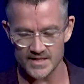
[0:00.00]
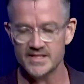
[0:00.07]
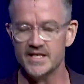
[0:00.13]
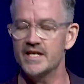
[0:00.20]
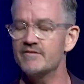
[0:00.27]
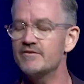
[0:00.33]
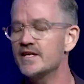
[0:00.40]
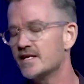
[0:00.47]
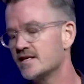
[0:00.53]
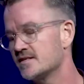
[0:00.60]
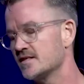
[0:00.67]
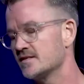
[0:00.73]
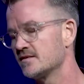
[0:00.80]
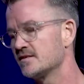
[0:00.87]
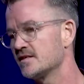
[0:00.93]
Here he is
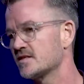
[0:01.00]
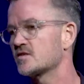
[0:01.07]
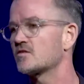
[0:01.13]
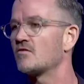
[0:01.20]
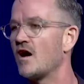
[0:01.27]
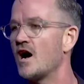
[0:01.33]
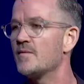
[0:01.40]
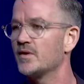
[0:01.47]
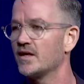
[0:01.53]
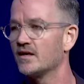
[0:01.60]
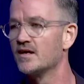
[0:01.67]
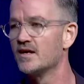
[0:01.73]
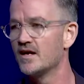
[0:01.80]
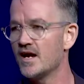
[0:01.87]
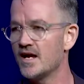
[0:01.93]
describing
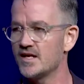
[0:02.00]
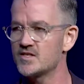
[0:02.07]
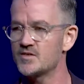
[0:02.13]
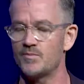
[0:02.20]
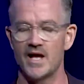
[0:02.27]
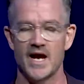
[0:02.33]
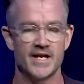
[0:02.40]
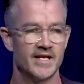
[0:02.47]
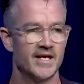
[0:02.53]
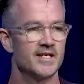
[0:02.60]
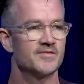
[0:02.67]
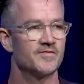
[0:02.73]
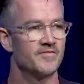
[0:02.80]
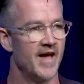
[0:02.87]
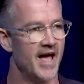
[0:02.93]
and explaining his
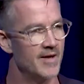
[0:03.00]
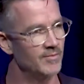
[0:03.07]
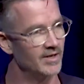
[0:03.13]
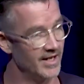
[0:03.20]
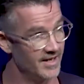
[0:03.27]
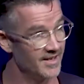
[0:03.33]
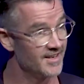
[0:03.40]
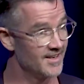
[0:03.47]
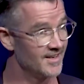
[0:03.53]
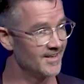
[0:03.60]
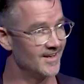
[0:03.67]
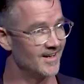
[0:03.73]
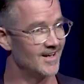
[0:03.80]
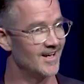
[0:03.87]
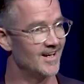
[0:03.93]
family
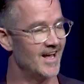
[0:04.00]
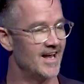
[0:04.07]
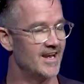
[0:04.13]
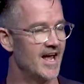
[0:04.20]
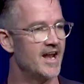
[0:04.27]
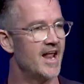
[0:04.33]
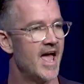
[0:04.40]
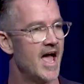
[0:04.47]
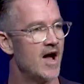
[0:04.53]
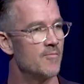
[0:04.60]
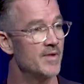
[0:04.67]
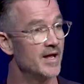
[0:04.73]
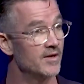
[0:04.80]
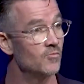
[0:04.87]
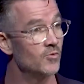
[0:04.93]
and how
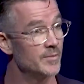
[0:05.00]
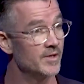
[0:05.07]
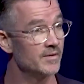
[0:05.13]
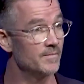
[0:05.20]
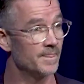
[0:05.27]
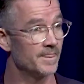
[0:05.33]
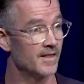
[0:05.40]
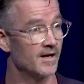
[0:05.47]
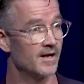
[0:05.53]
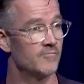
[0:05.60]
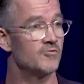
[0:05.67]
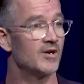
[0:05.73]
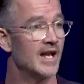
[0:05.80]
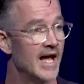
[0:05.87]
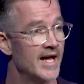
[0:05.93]
men and women
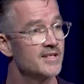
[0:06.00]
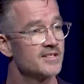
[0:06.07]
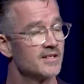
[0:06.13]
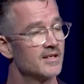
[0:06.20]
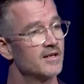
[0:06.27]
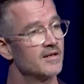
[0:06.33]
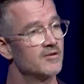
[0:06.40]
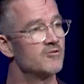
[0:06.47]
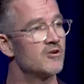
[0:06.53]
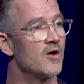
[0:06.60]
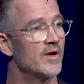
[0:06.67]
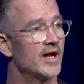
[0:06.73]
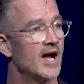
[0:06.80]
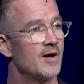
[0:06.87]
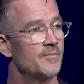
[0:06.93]
relate
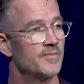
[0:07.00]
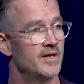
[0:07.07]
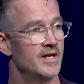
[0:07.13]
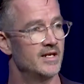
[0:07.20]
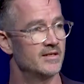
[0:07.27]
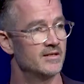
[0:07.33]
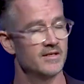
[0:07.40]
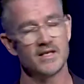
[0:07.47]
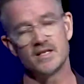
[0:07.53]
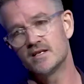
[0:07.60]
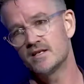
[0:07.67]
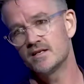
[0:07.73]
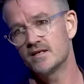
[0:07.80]
growing up in